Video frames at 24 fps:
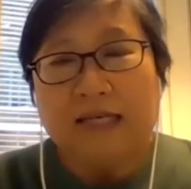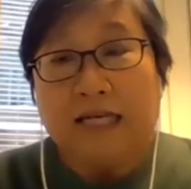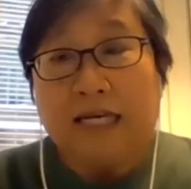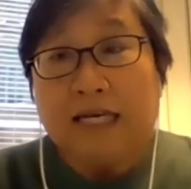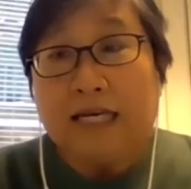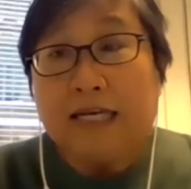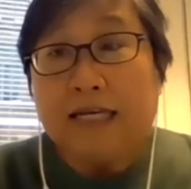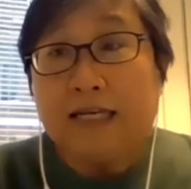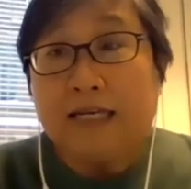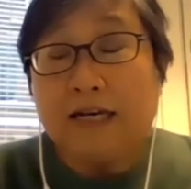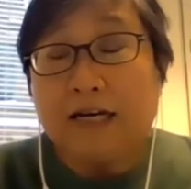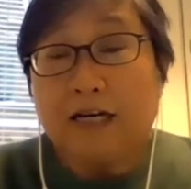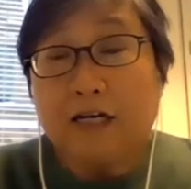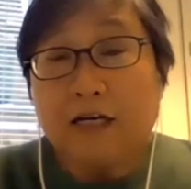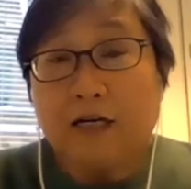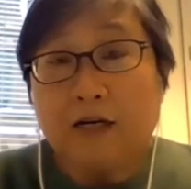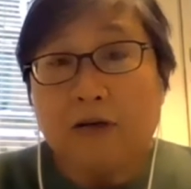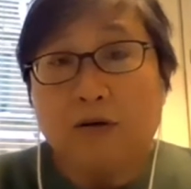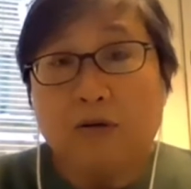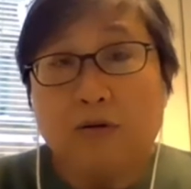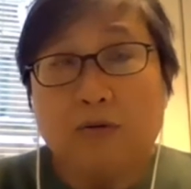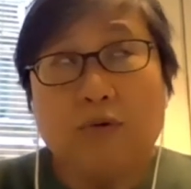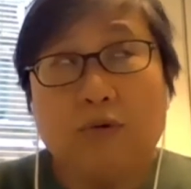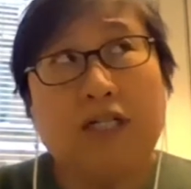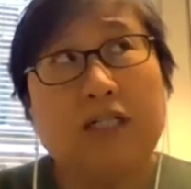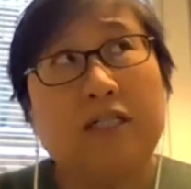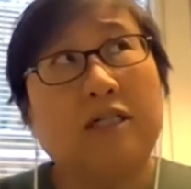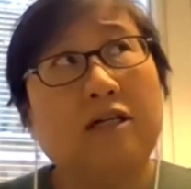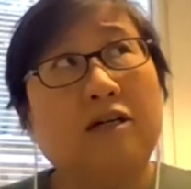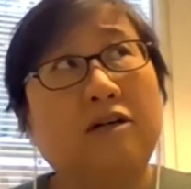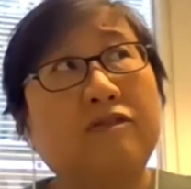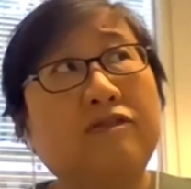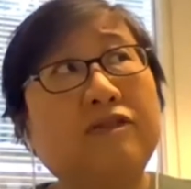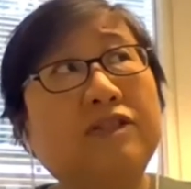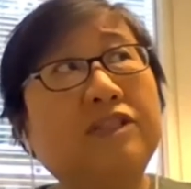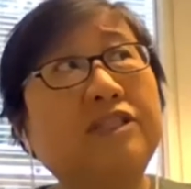Yeah, well,
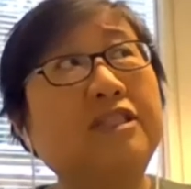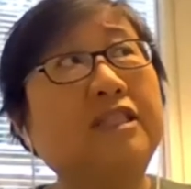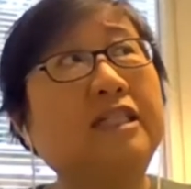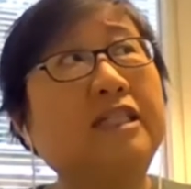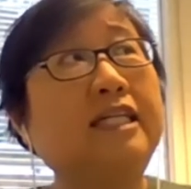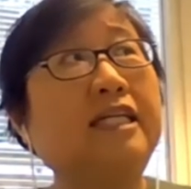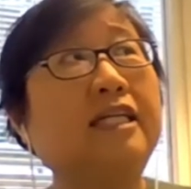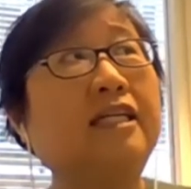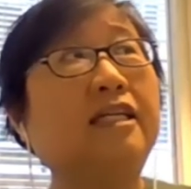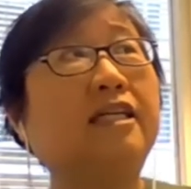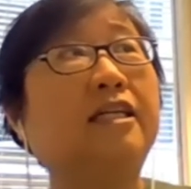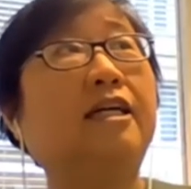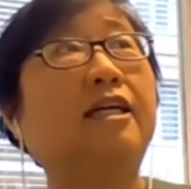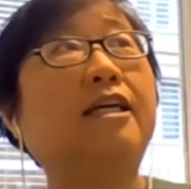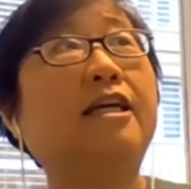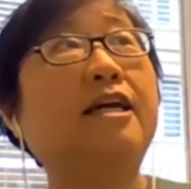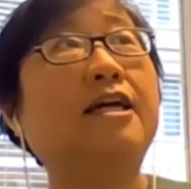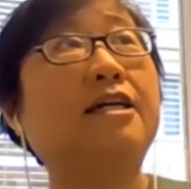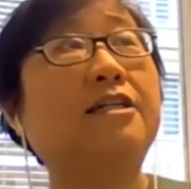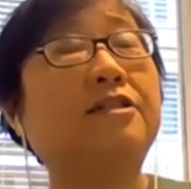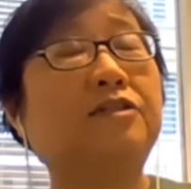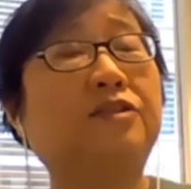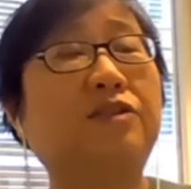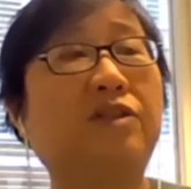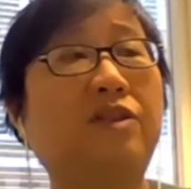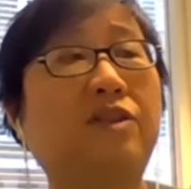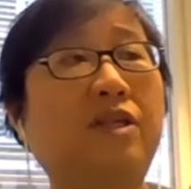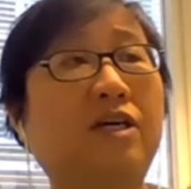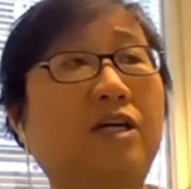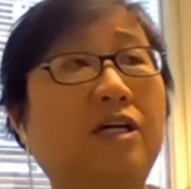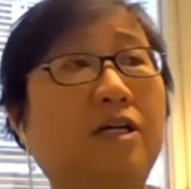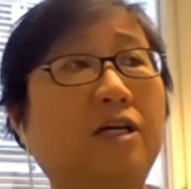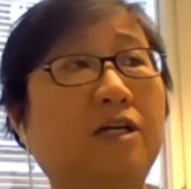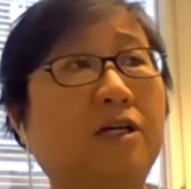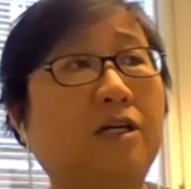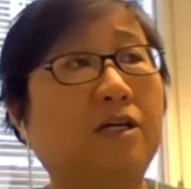obviously, I guess
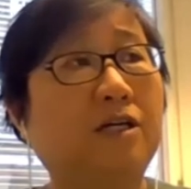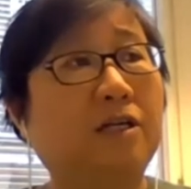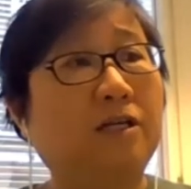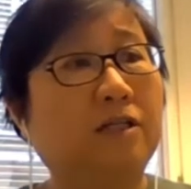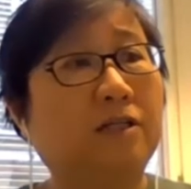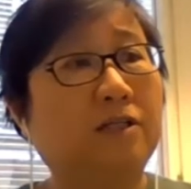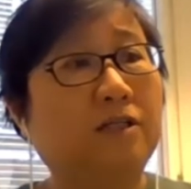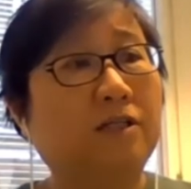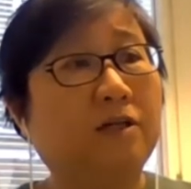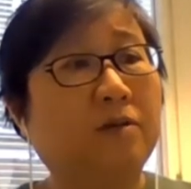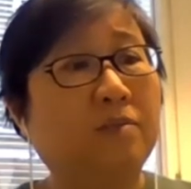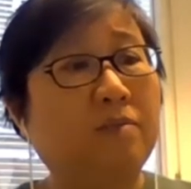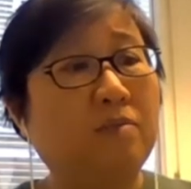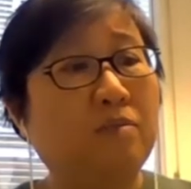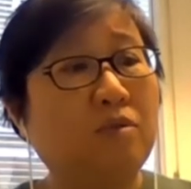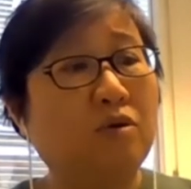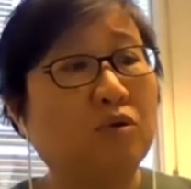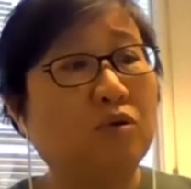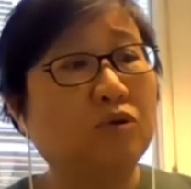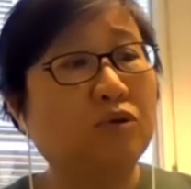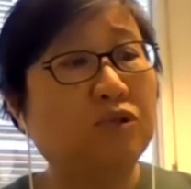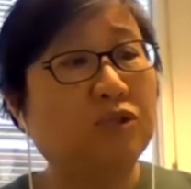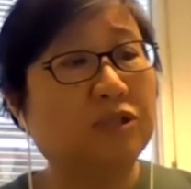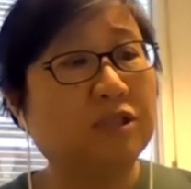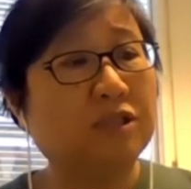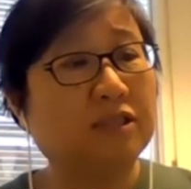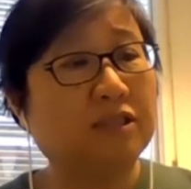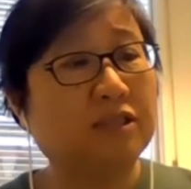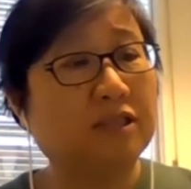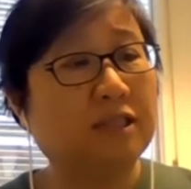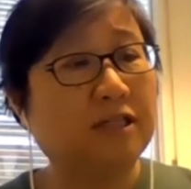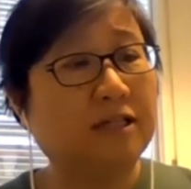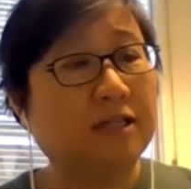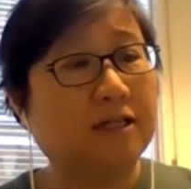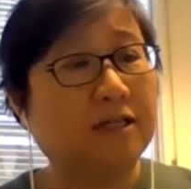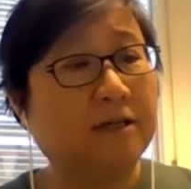the most
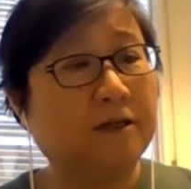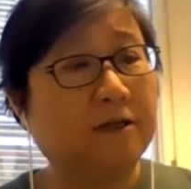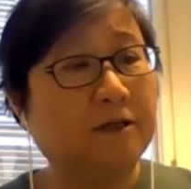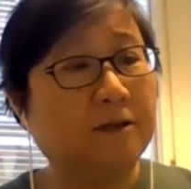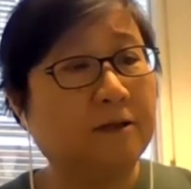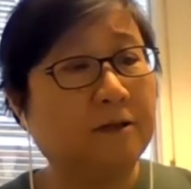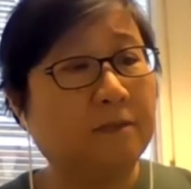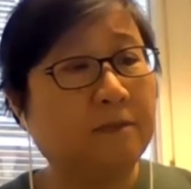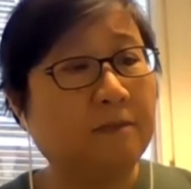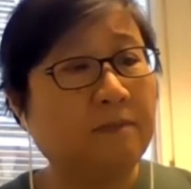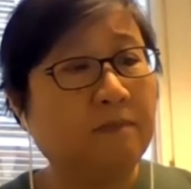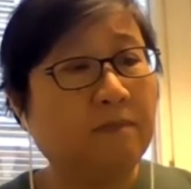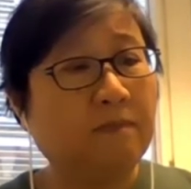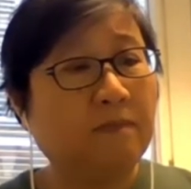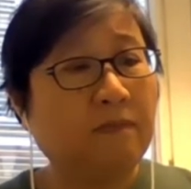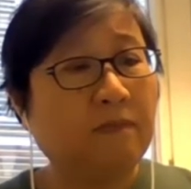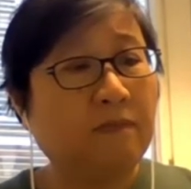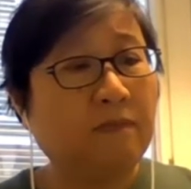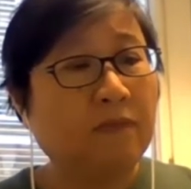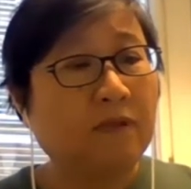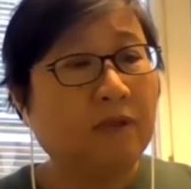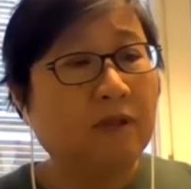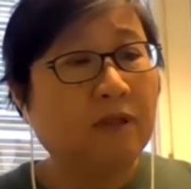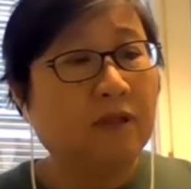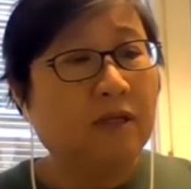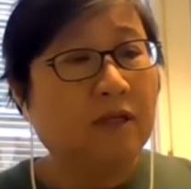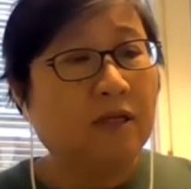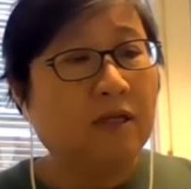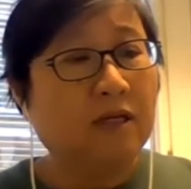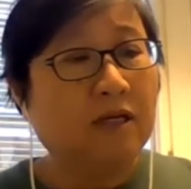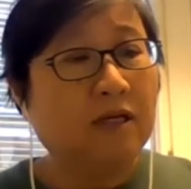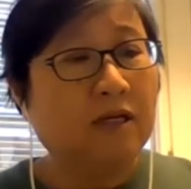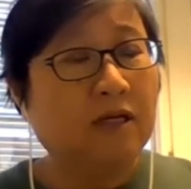uh,